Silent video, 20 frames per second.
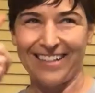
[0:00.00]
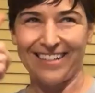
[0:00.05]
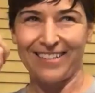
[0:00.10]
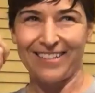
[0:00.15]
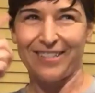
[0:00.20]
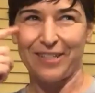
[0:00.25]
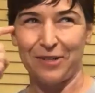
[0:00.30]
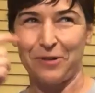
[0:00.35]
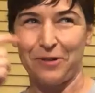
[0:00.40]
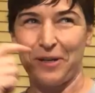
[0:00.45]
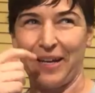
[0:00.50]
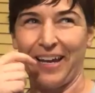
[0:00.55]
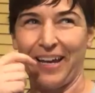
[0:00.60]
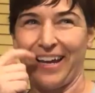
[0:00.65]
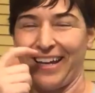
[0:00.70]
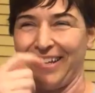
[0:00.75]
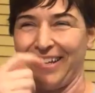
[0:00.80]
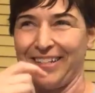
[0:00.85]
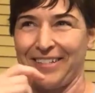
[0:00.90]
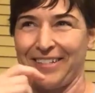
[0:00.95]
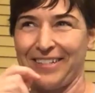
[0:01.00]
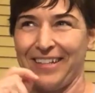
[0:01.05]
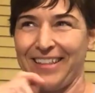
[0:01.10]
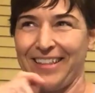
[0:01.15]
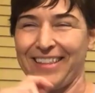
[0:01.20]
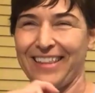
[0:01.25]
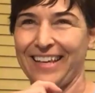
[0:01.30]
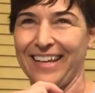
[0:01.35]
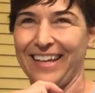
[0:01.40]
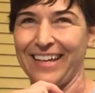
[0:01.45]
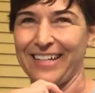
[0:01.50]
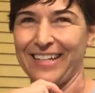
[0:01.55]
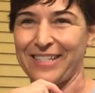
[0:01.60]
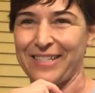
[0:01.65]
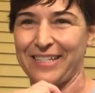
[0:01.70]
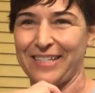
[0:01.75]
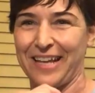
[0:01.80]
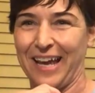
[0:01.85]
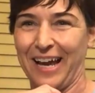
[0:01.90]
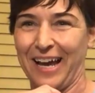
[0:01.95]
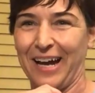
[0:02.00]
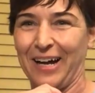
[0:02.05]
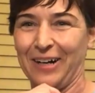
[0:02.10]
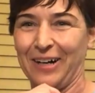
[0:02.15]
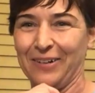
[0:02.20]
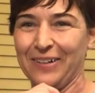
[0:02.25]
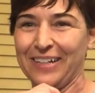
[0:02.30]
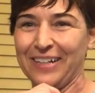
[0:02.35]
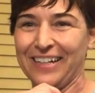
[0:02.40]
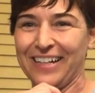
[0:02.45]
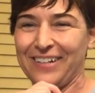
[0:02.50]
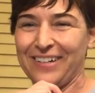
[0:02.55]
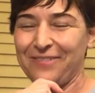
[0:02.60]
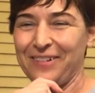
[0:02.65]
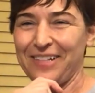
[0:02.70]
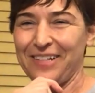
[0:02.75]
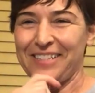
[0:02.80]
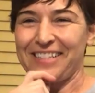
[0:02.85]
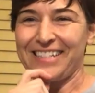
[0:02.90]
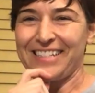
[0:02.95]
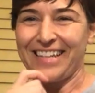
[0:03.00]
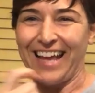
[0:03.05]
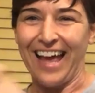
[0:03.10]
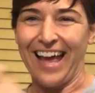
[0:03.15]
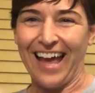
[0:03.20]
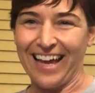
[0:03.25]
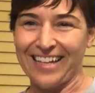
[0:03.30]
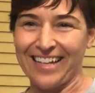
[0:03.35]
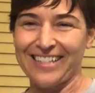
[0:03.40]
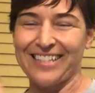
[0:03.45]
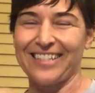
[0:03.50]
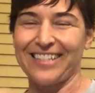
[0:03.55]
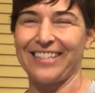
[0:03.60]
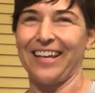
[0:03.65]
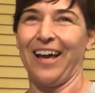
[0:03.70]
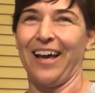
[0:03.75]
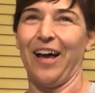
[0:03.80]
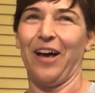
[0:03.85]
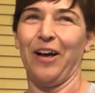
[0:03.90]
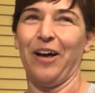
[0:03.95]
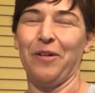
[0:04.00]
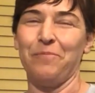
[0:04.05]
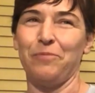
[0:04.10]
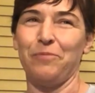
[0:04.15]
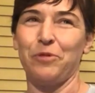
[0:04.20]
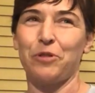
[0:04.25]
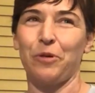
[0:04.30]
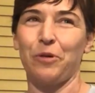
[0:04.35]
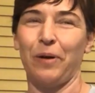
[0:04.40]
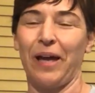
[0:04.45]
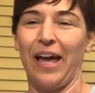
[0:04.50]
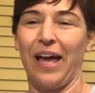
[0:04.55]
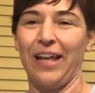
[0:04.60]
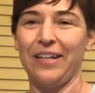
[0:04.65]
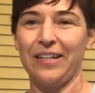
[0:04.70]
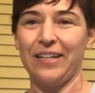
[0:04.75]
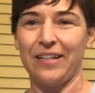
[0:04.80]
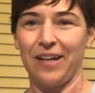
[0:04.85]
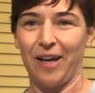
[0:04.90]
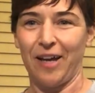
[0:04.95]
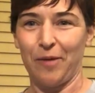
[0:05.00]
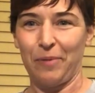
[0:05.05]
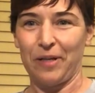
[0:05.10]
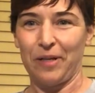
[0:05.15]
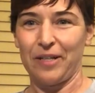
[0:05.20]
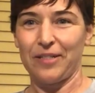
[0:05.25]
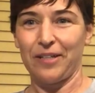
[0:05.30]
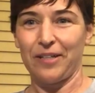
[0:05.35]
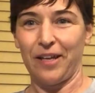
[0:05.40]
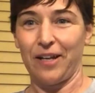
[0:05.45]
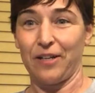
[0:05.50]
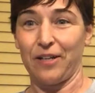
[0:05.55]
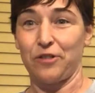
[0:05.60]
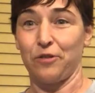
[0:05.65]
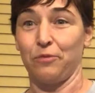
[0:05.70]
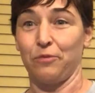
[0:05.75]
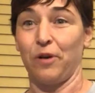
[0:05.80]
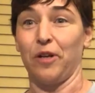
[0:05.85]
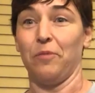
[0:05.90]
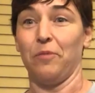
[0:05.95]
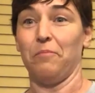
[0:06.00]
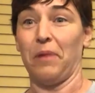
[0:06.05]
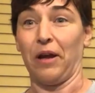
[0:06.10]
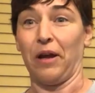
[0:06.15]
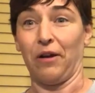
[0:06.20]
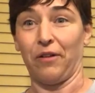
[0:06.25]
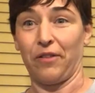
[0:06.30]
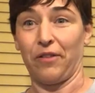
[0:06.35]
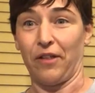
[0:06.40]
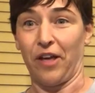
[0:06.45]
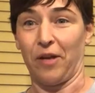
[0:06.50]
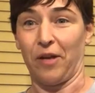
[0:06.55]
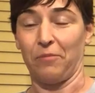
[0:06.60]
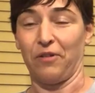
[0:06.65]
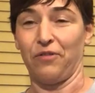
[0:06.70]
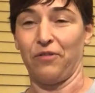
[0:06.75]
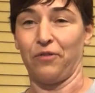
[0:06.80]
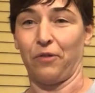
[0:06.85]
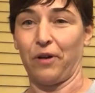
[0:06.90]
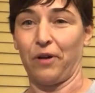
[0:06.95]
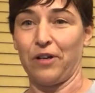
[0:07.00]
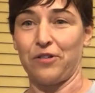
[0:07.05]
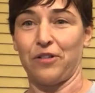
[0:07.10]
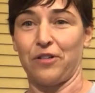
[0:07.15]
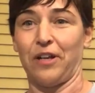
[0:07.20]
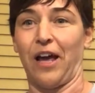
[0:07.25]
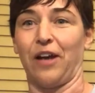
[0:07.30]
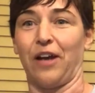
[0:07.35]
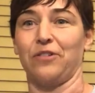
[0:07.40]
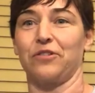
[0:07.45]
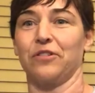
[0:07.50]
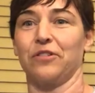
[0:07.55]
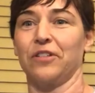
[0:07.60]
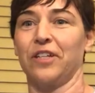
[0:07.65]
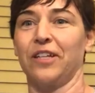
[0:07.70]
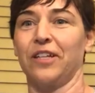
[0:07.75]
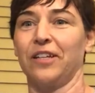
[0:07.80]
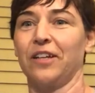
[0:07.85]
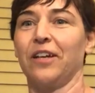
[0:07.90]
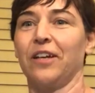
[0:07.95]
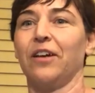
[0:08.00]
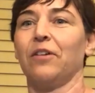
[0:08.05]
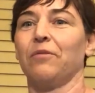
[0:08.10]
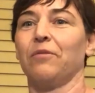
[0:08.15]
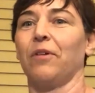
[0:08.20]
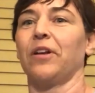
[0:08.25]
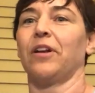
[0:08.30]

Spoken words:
It's okay. You did this. Now, what's next? So I decided I should run a marathon before I should actually run